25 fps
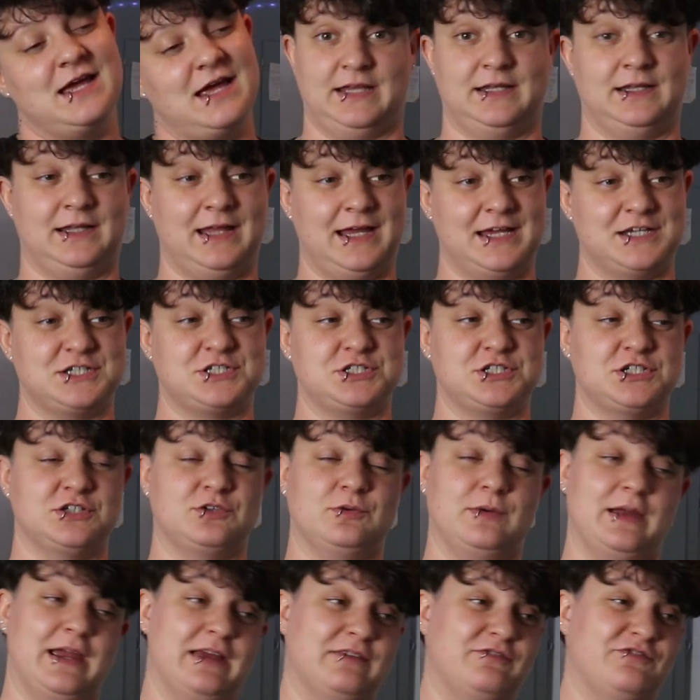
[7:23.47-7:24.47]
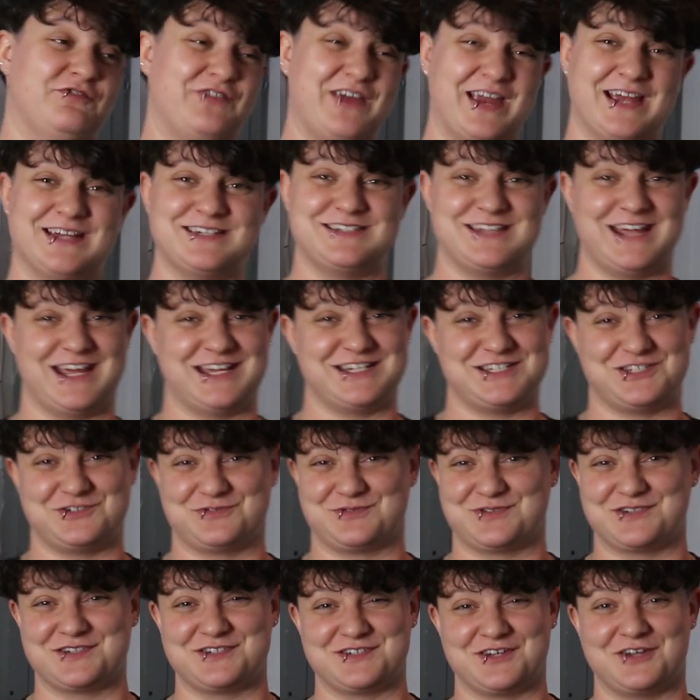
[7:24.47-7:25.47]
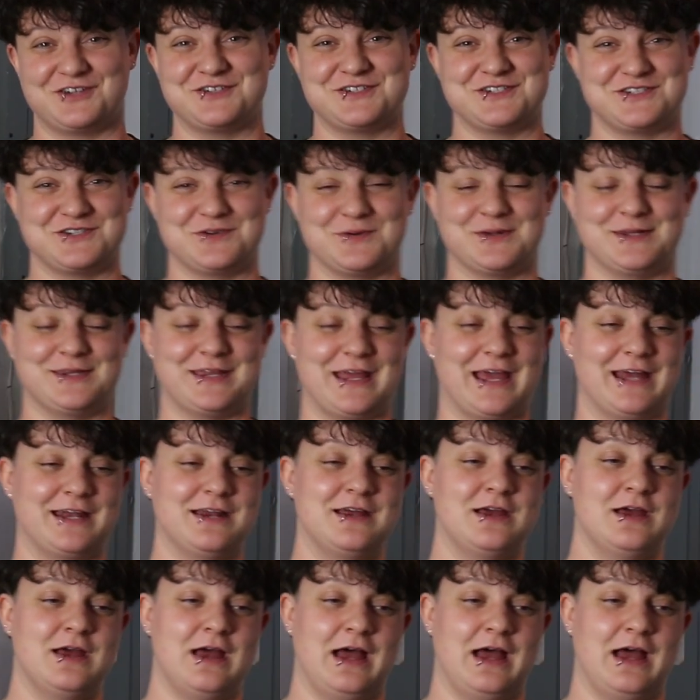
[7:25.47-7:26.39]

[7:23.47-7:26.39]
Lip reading: And last year we had fantastic results doing that.